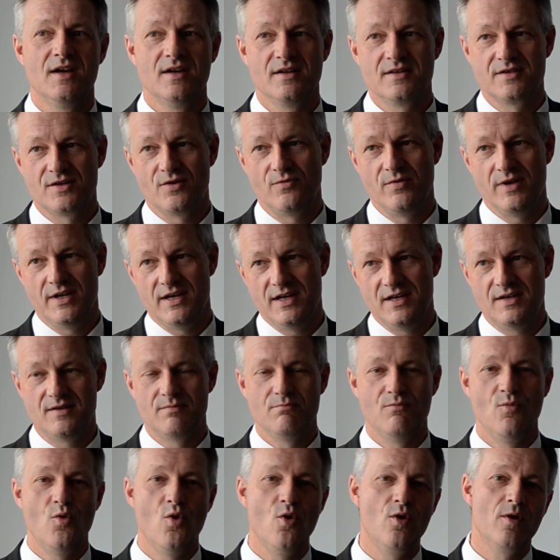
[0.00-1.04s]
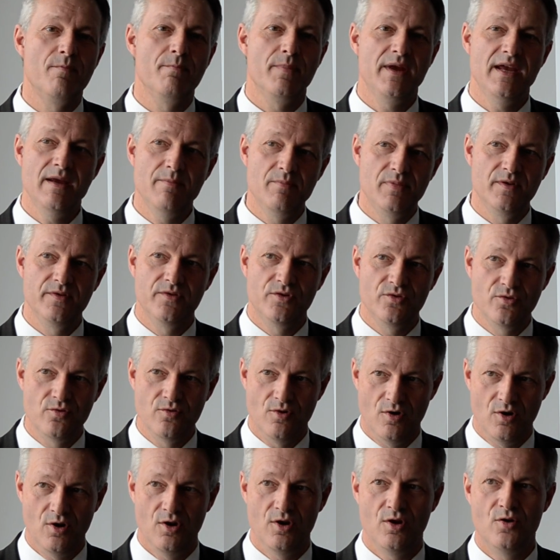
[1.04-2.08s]
so we need more people to
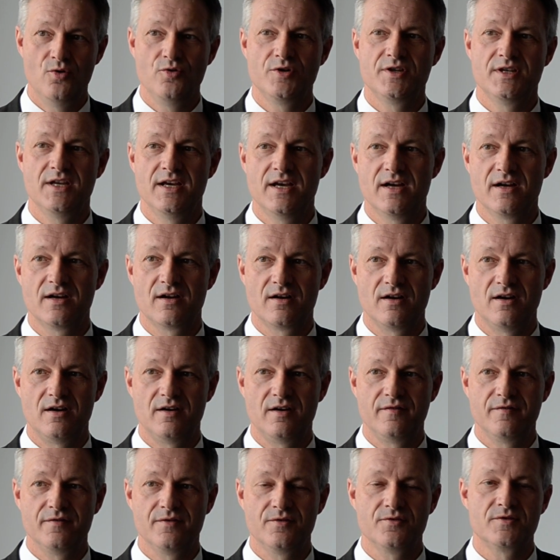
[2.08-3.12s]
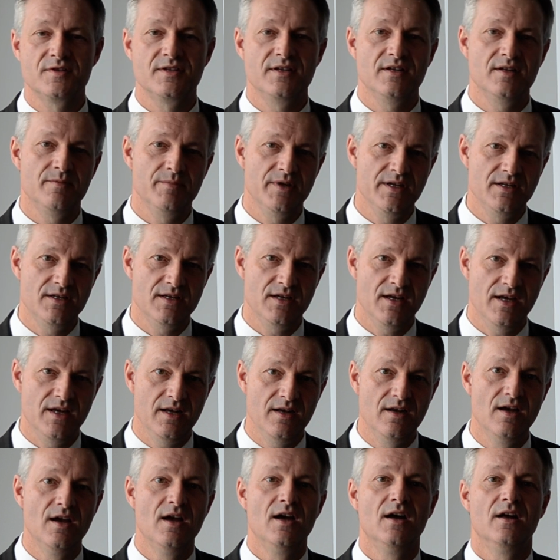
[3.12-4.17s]
load the aircraft to still
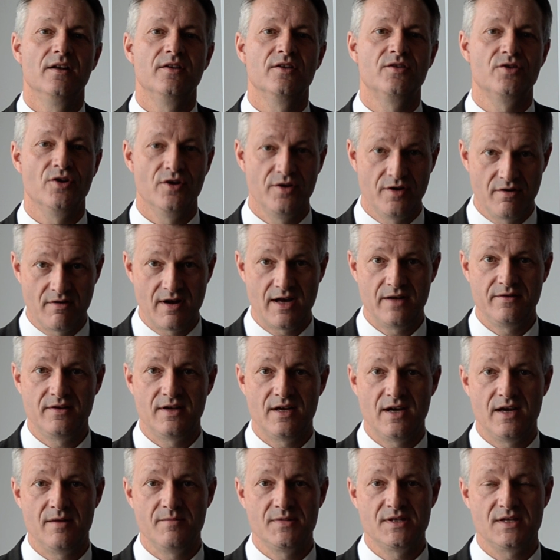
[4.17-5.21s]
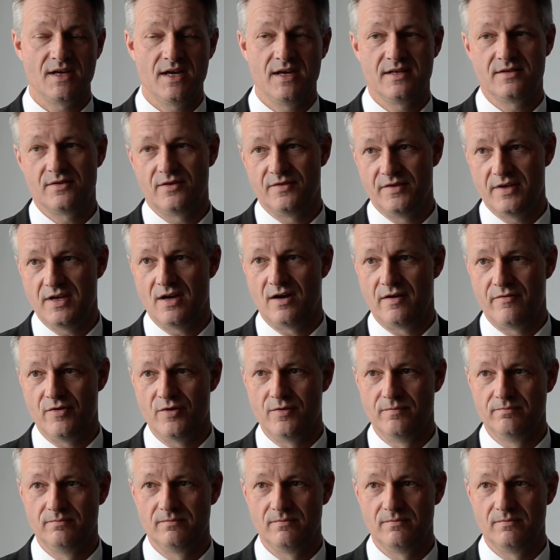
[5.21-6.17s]
maintain the turnaround times as on the Avro.